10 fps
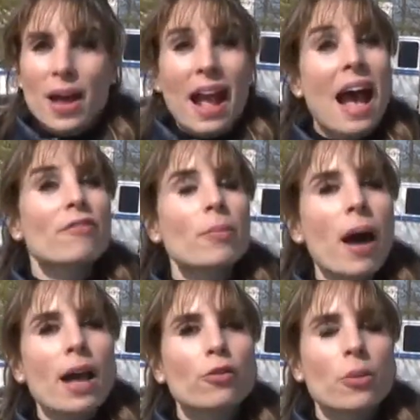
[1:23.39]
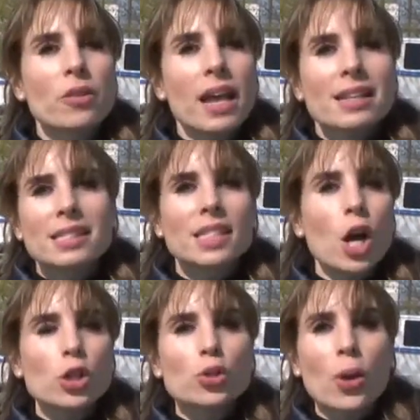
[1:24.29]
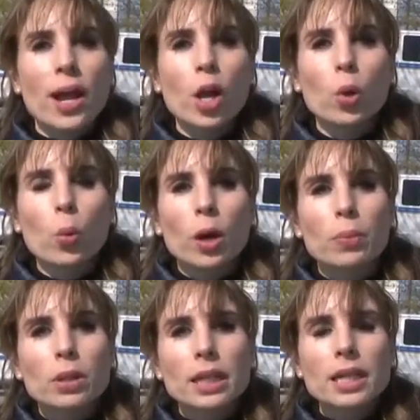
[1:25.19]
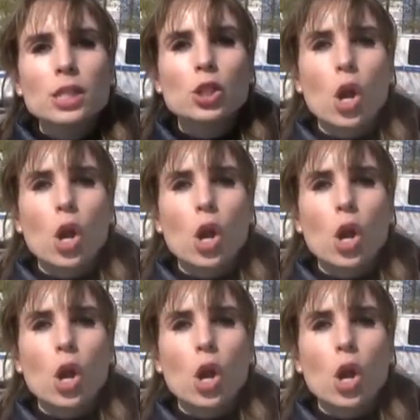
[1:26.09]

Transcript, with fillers: about a half a mile from the NCR trail, where police